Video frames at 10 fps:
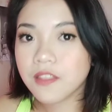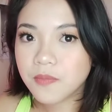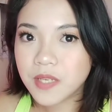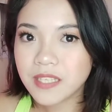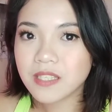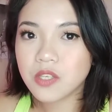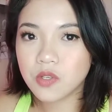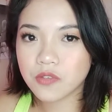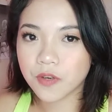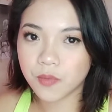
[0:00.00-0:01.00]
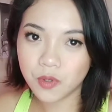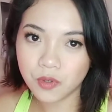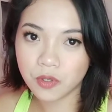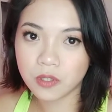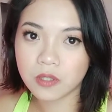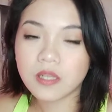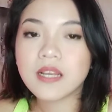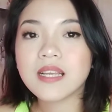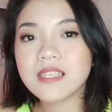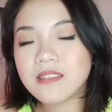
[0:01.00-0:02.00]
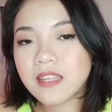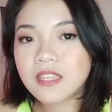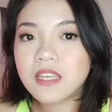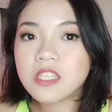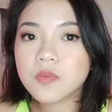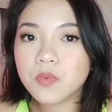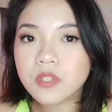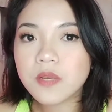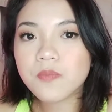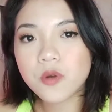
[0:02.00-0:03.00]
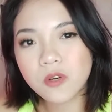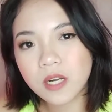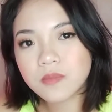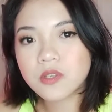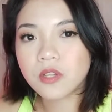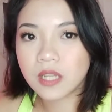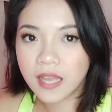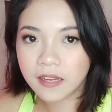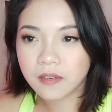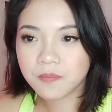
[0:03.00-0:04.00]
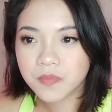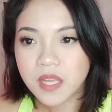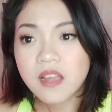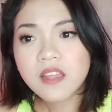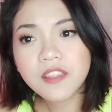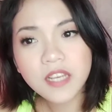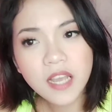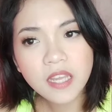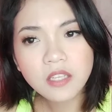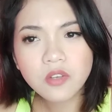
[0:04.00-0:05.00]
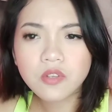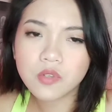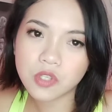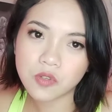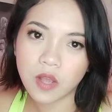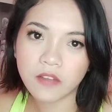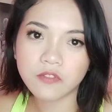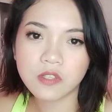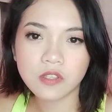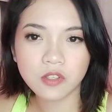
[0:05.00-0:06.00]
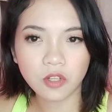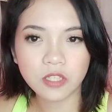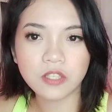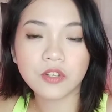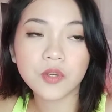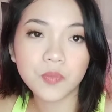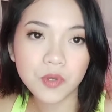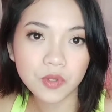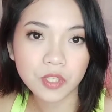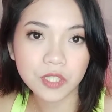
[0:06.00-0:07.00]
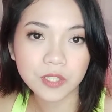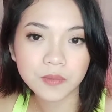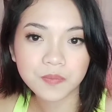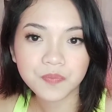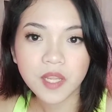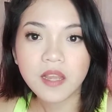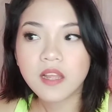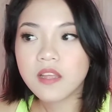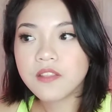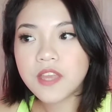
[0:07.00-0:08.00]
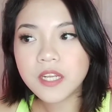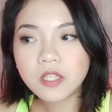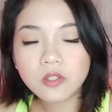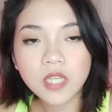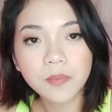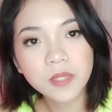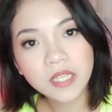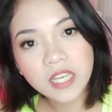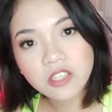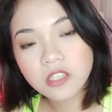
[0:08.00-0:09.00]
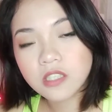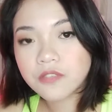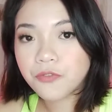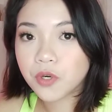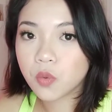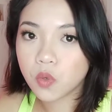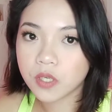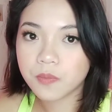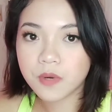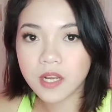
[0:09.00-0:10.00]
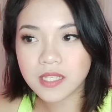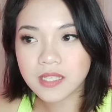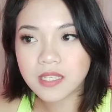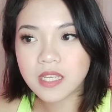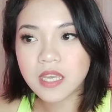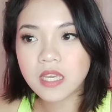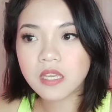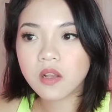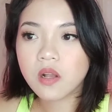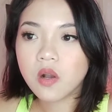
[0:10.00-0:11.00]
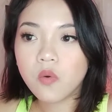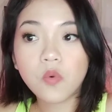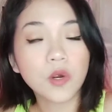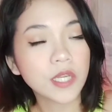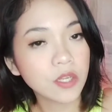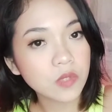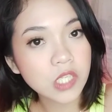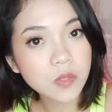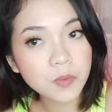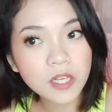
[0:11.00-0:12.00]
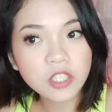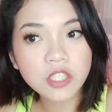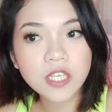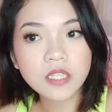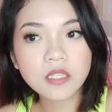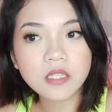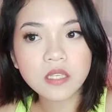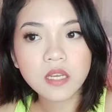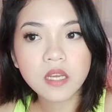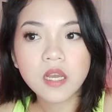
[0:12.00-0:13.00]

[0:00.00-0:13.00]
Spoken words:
The biggest news from Google is that it is putting programs online, the kind you used to have to install in your computer. They include applications for word processing, working with spreadsheets,